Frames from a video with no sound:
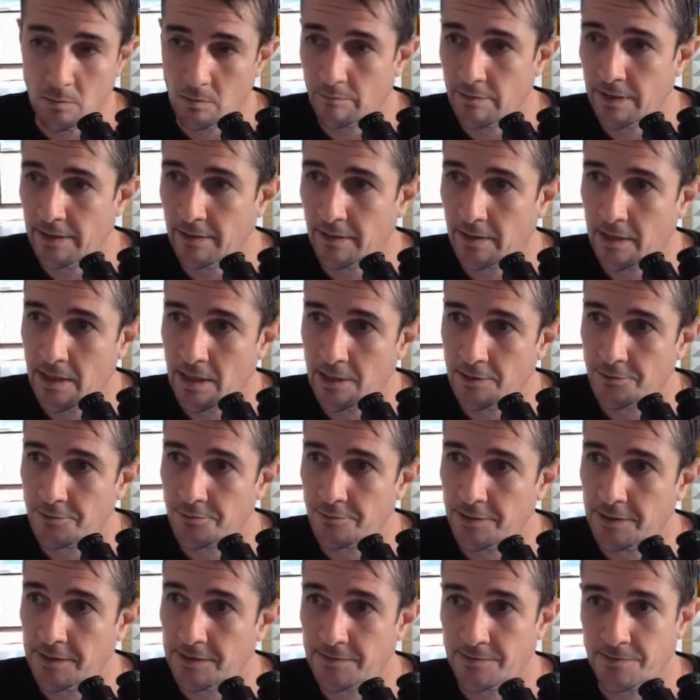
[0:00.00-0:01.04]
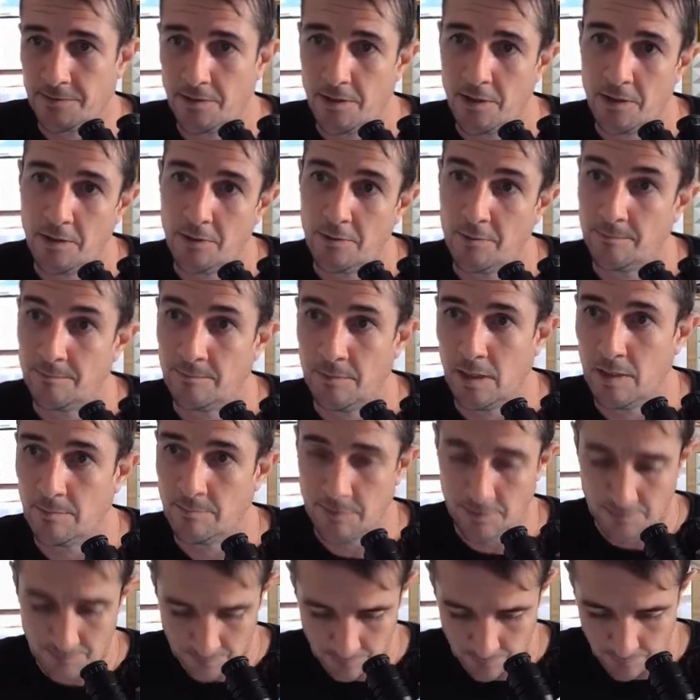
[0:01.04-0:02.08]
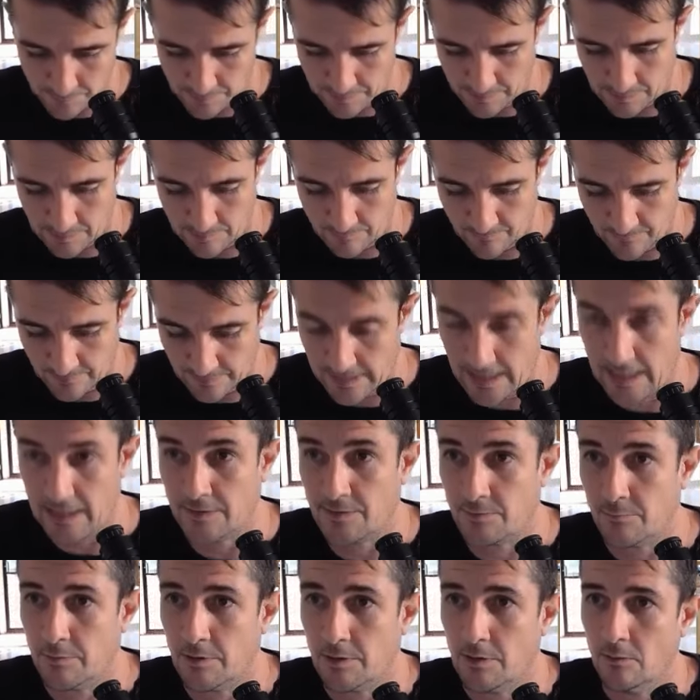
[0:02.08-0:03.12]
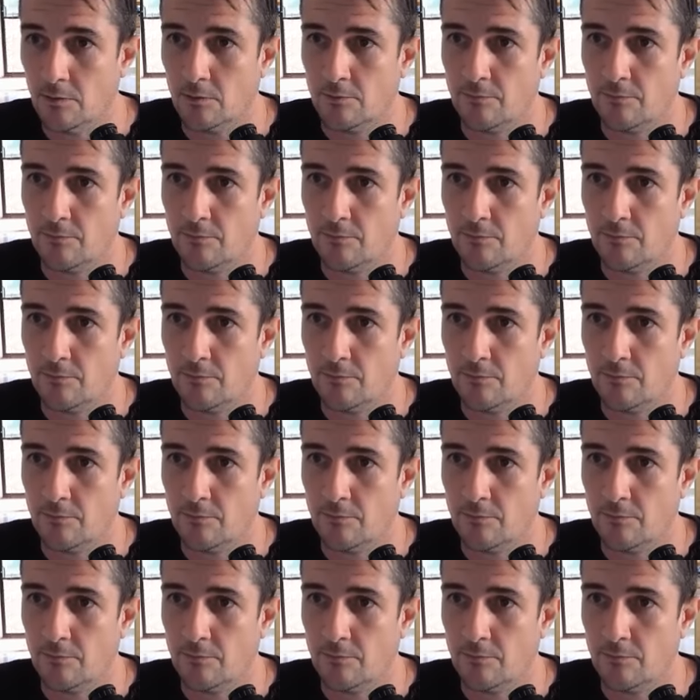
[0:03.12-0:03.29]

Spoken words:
around the country, so I'm just using them for now. So we're going to look